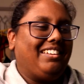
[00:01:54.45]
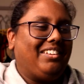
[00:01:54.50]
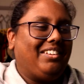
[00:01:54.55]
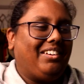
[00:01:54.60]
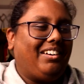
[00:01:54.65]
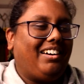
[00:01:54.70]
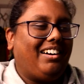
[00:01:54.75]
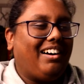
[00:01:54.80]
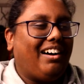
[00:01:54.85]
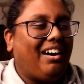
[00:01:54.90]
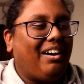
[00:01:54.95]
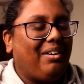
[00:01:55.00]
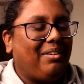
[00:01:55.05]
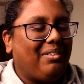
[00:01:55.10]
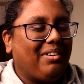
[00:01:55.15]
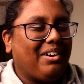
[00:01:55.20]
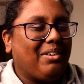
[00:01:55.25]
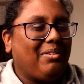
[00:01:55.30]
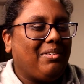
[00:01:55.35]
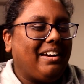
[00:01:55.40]
Oh,
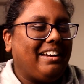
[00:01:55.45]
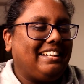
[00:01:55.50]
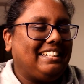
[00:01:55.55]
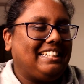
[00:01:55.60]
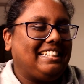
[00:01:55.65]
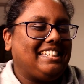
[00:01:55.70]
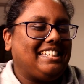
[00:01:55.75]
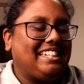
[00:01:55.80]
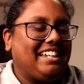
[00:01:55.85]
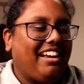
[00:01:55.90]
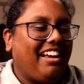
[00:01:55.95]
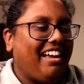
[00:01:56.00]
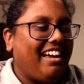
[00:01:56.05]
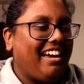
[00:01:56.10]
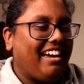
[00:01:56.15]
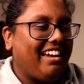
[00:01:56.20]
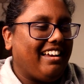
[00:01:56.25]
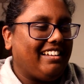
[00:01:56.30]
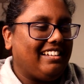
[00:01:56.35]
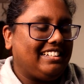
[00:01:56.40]
what a way to
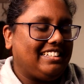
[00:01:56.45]
start.